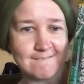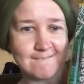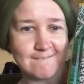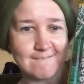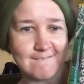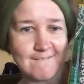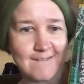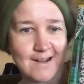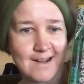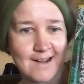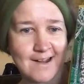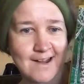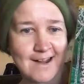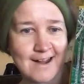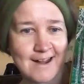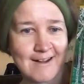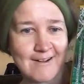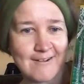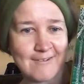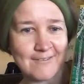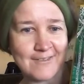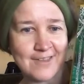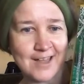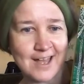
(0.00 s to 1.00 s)

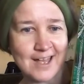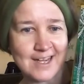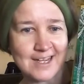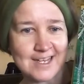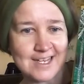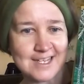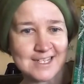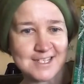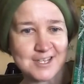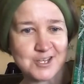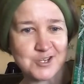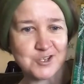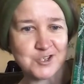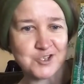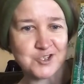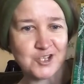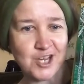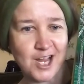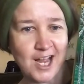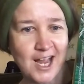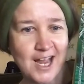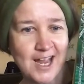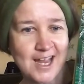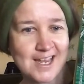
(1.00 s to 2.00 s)
Wow, that is a
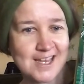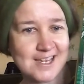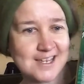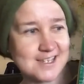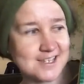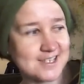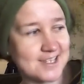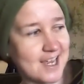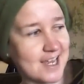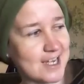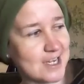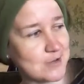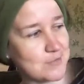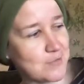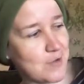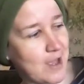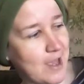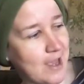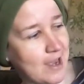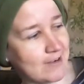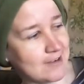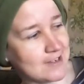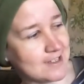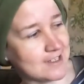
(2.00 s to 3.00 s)
giant teddy
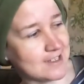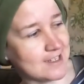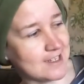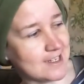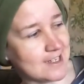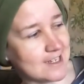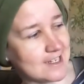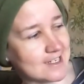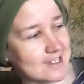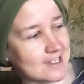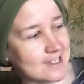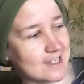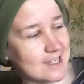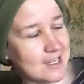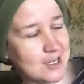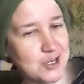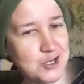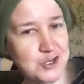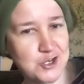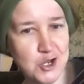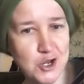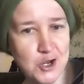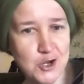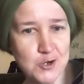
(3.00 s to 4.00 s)
bear, isn't it?
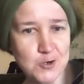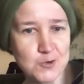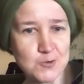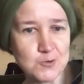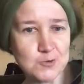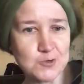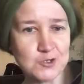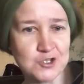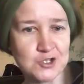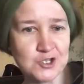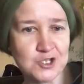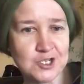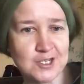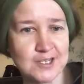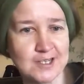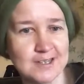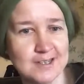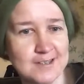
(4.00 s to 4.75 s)
Huge!